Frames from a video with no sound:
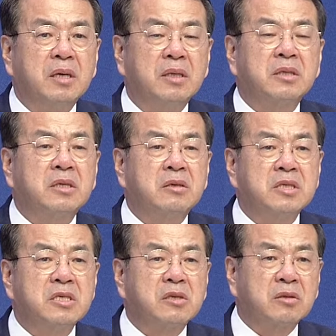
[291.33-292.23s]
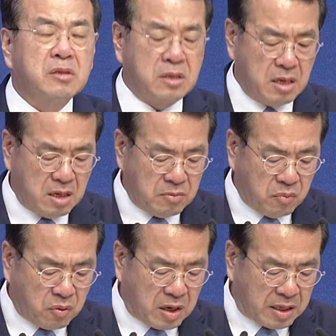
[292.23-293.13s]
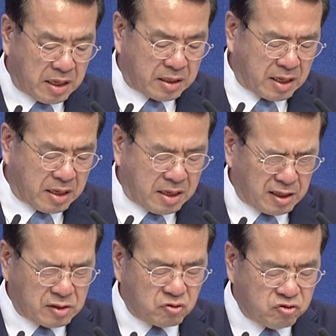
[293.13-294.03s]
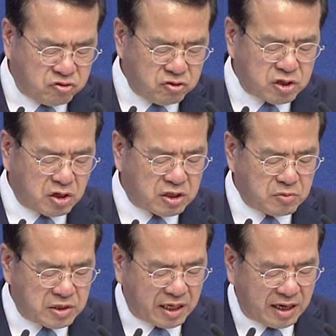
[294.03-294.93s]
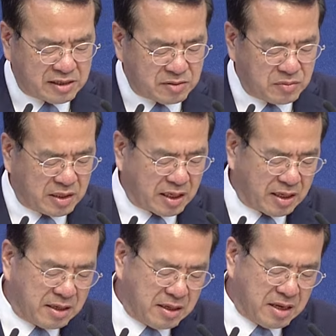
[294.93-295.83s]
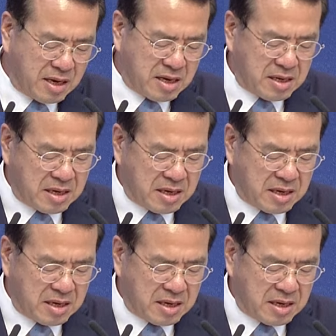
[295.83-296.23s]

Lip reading: Even though it costs money, we are planning to review and repair